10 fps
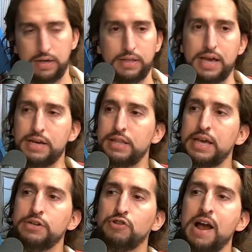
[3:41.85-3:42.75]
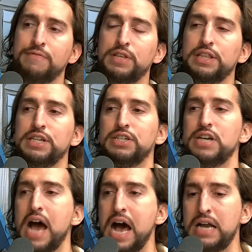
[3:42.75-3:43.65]
They they drafted these
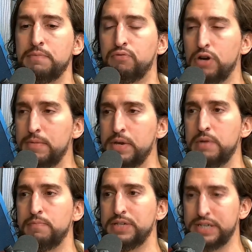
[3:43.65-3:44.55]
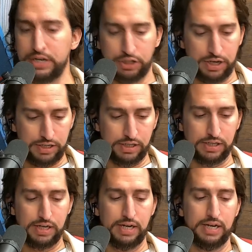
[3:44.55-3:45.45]
non-premium
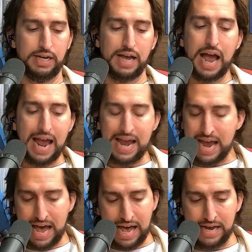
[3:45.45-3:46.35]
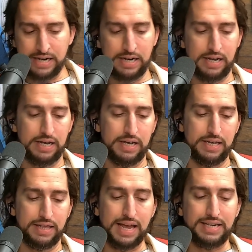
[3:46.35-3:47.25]
positions and
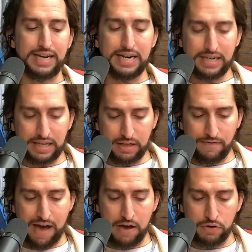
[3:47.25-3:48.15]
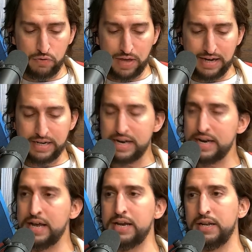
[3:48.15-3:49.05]
they didn't get the value they
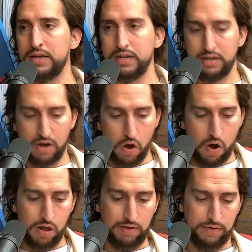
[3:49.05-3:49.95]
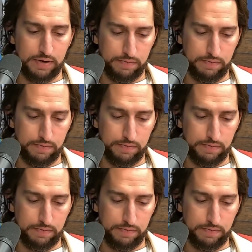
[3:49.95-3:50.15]
needed, all of it.